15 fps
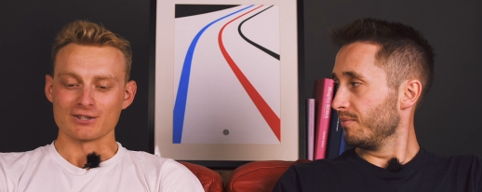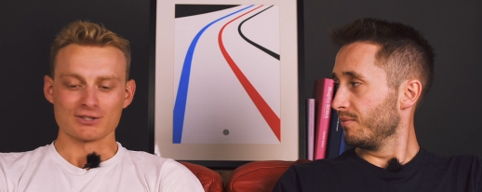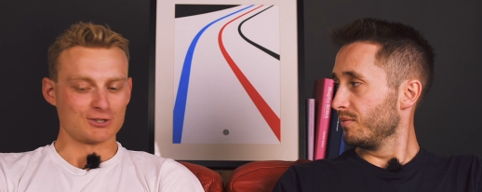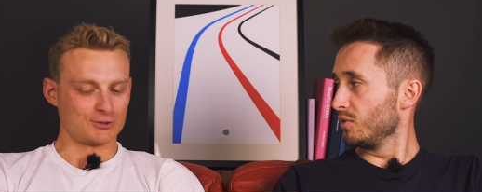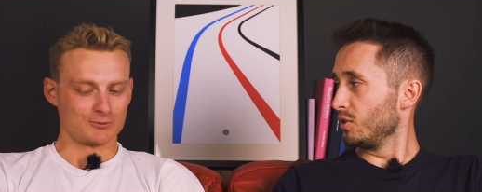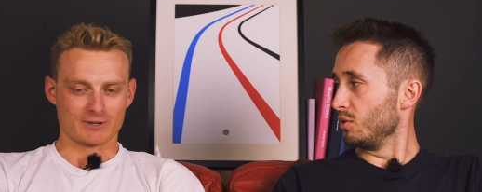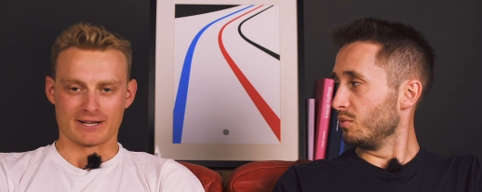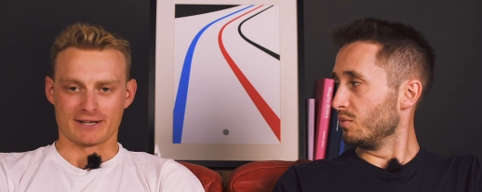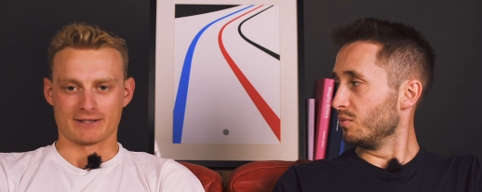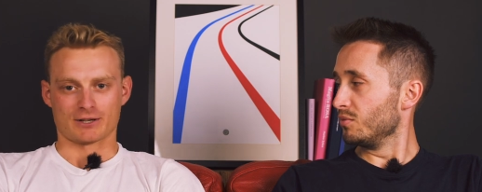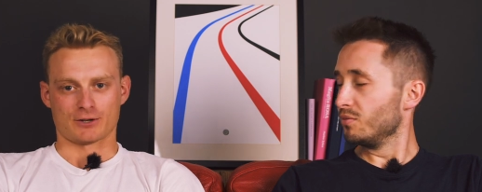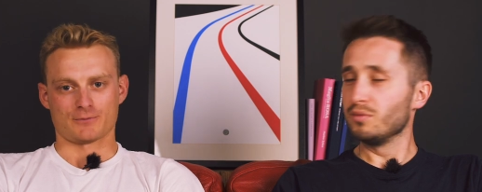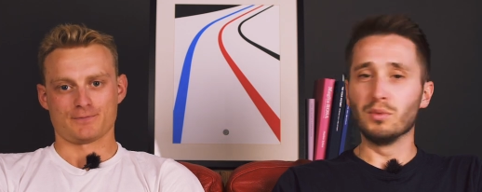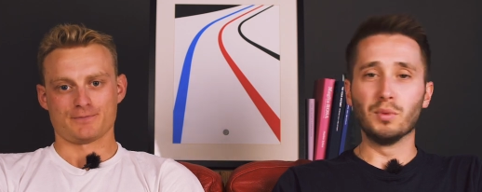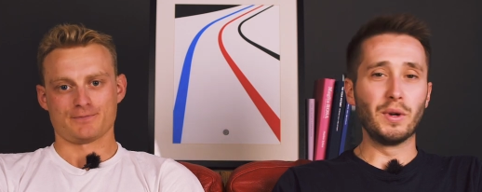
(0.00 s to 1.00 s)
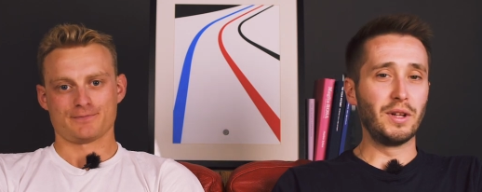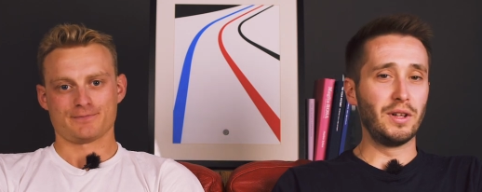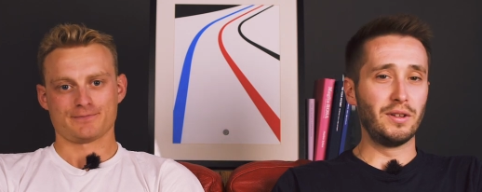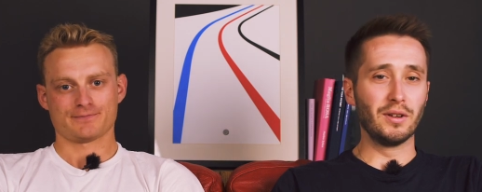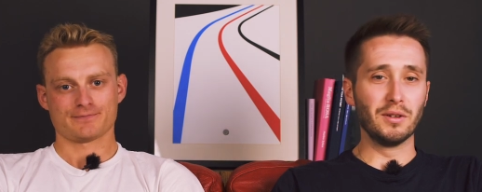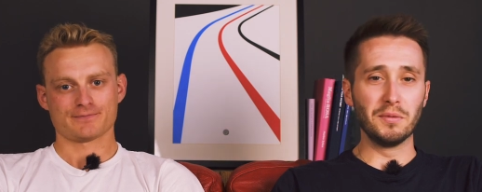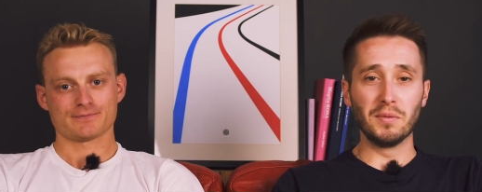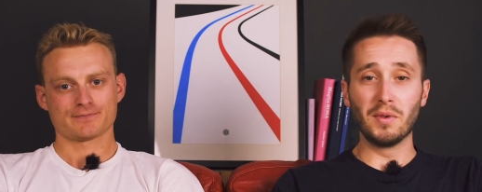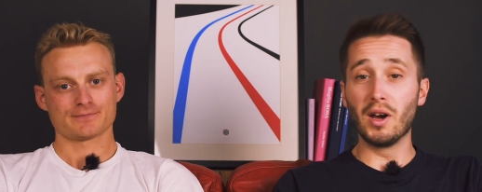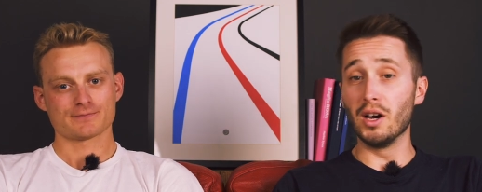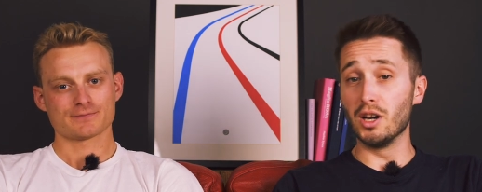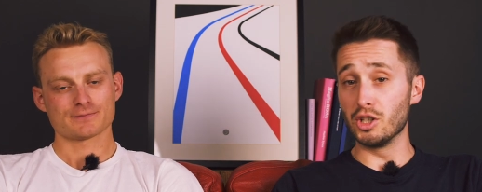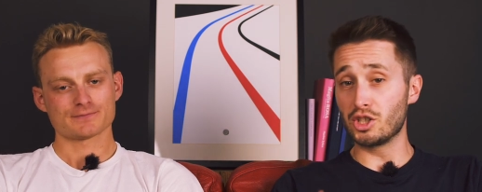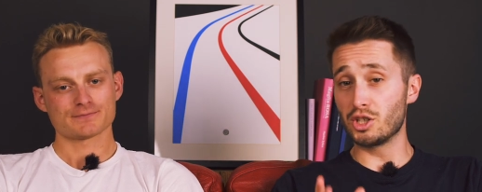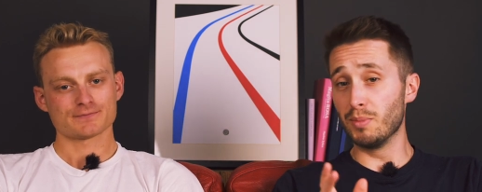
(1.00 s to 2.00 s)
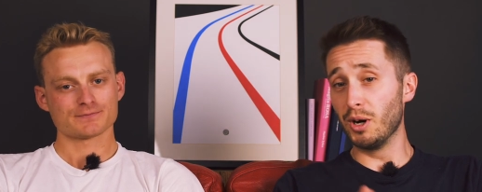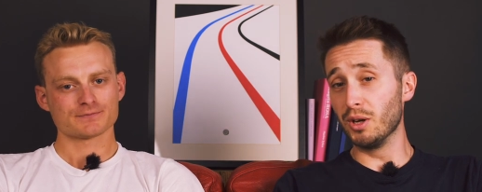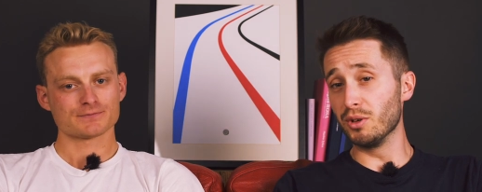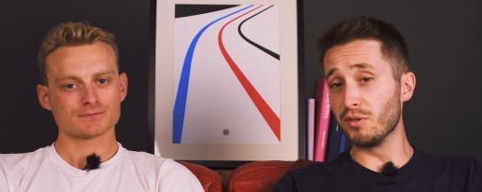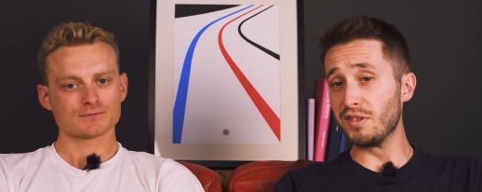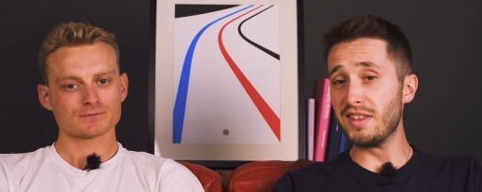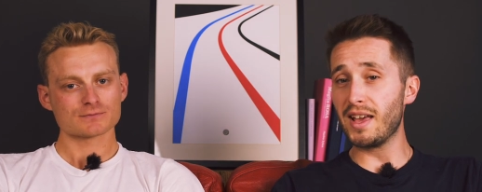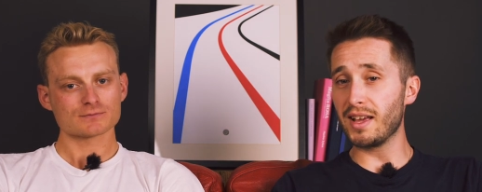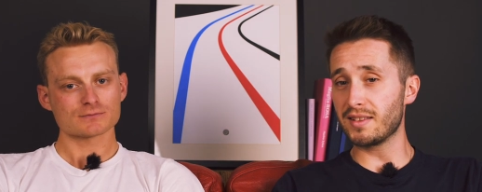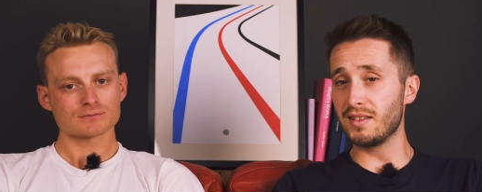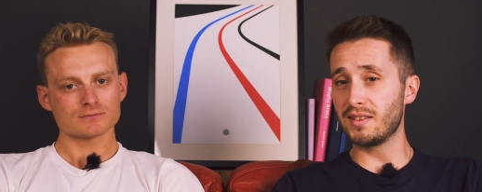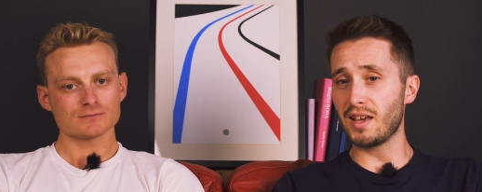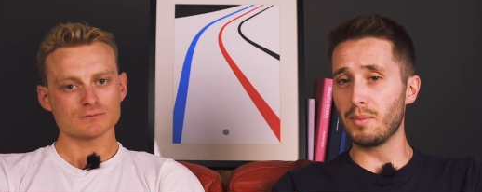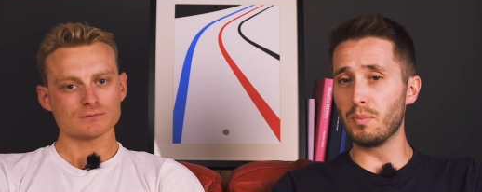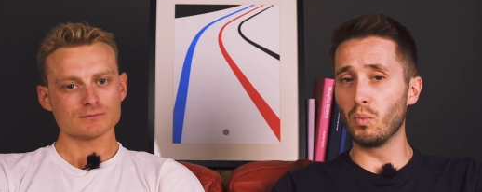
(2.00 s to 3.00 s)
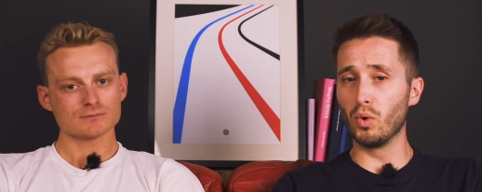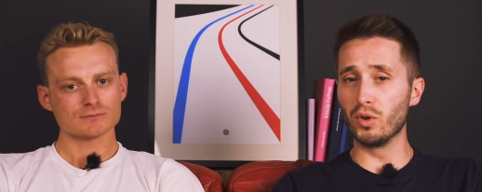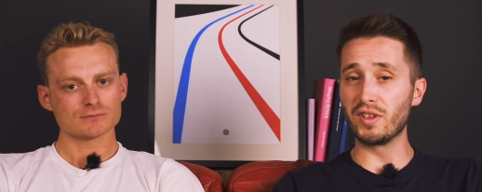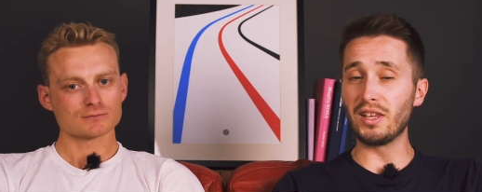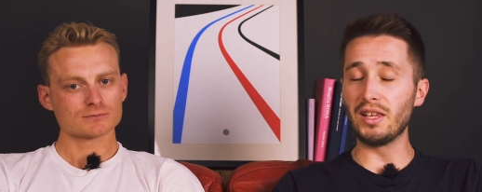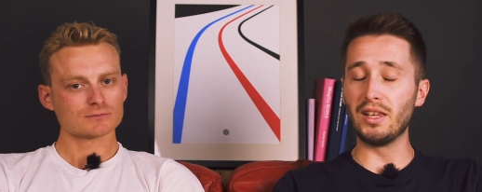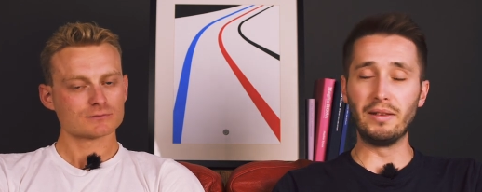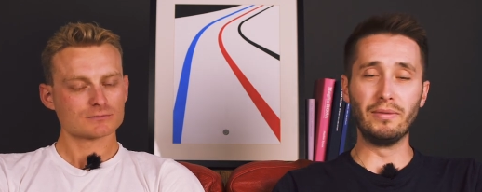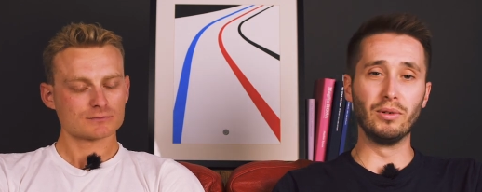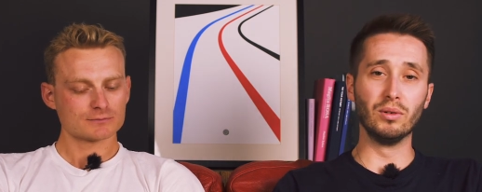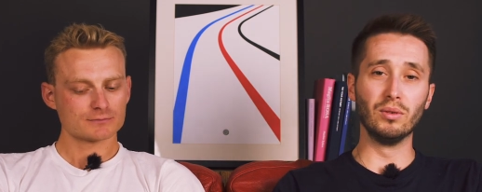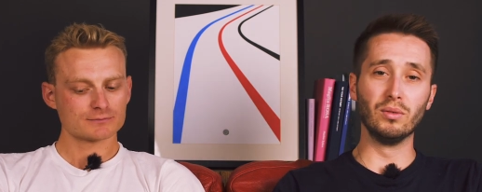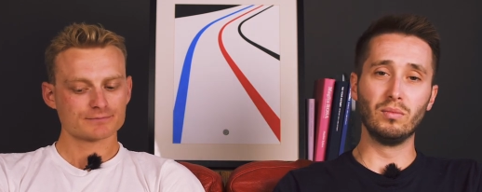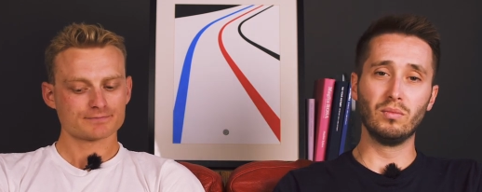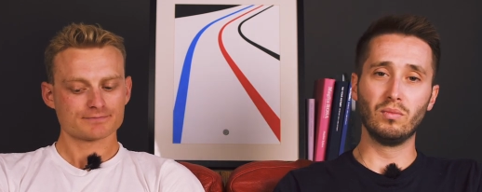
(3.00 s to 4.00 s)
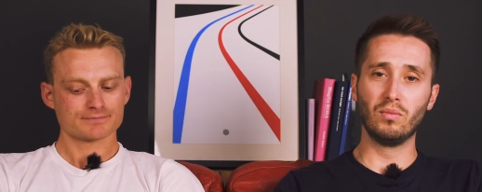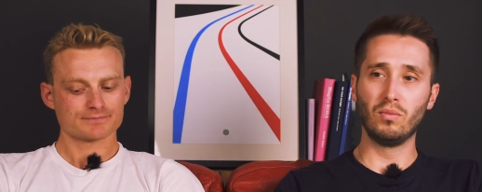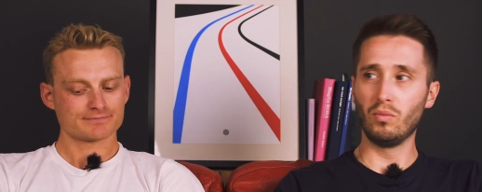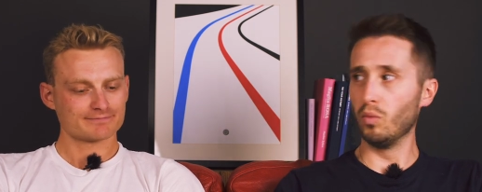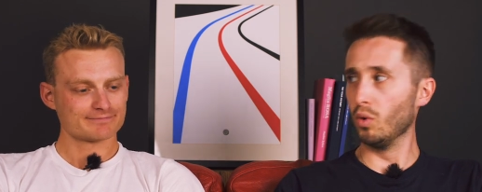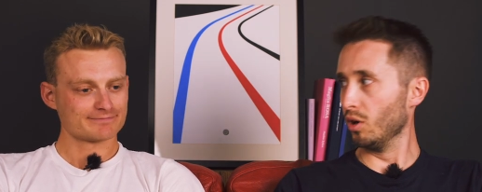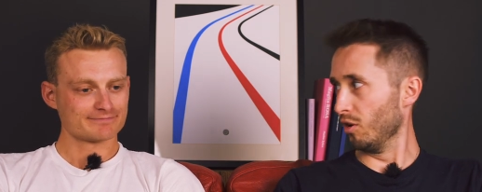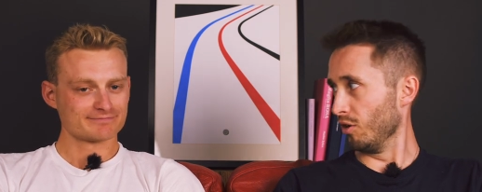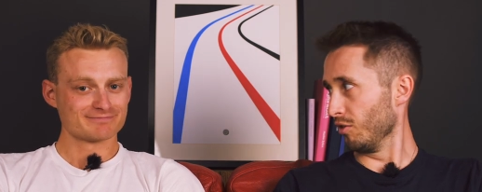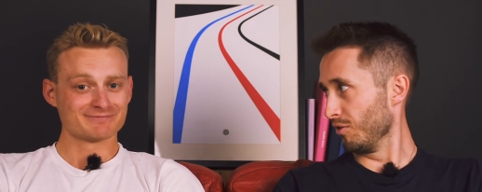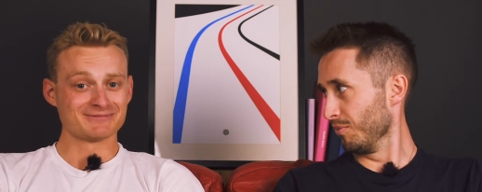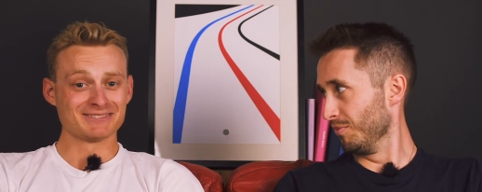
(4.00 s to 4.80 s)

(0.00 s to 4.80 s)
Speaker 1: You, you really don't. Really don't. Uh, Shimano's next attempt was even worse.